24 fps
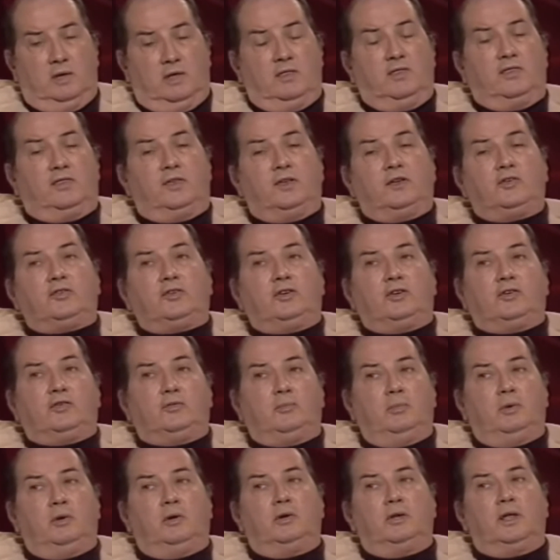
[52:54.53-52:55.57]
This is
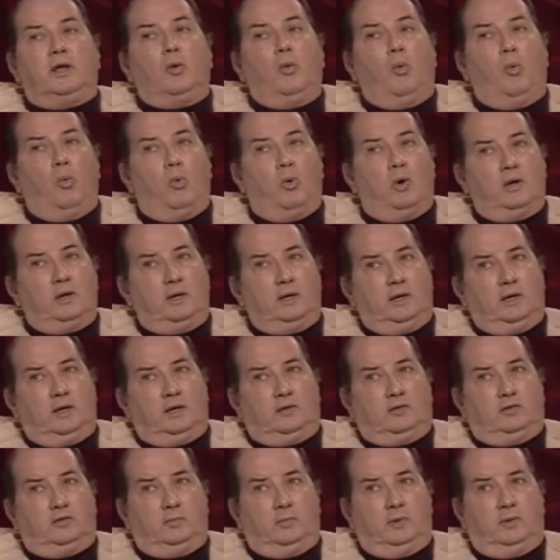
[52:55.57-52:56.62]
merely one
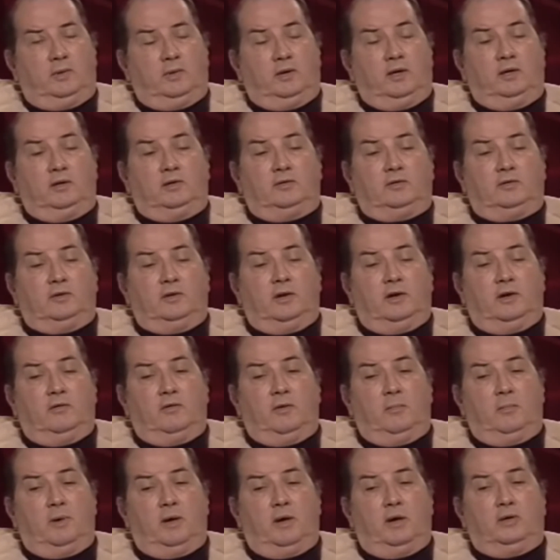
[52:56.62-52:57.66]
experience of
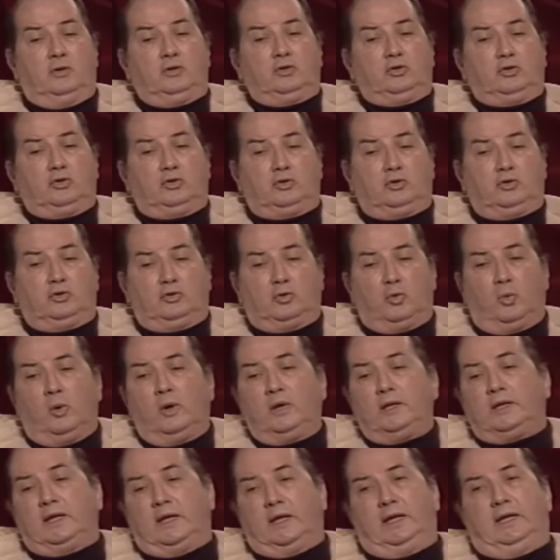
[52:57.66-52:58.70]
about
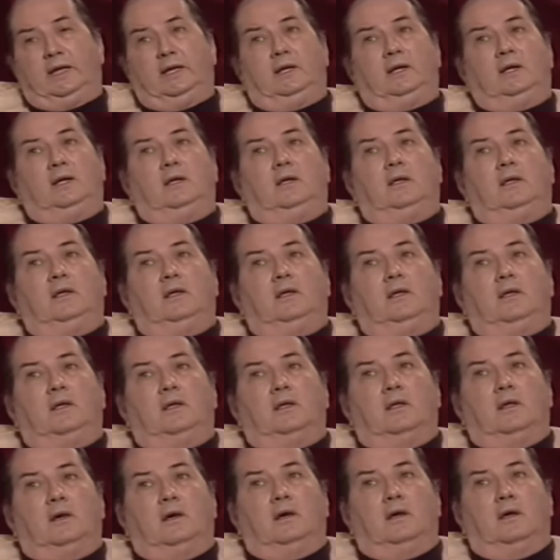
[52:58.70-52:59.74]
20
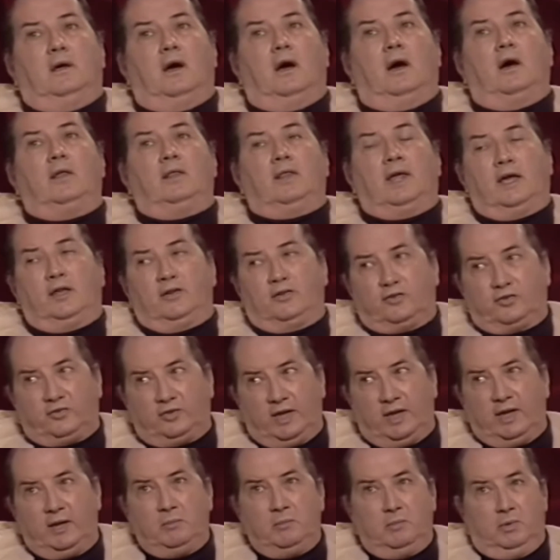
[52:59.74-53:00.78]
on that
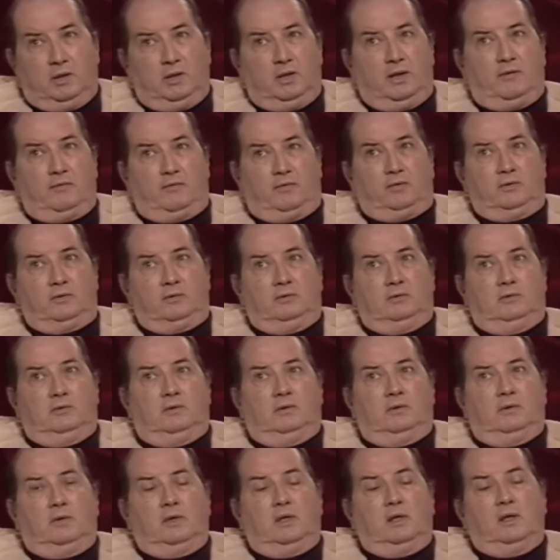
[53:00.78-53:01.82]
same level
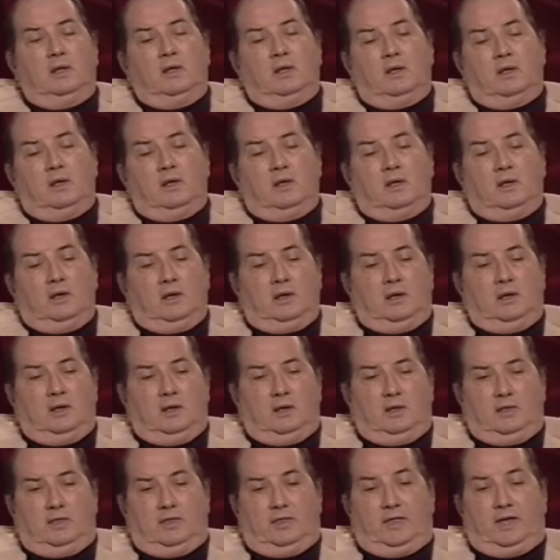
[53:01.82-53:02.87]

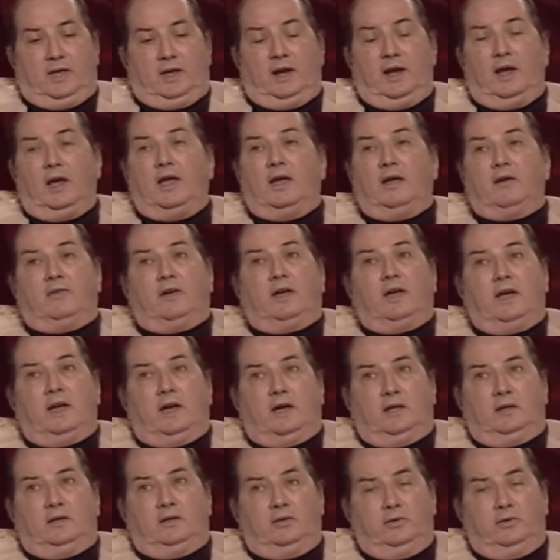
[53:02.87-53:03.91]
that I have had,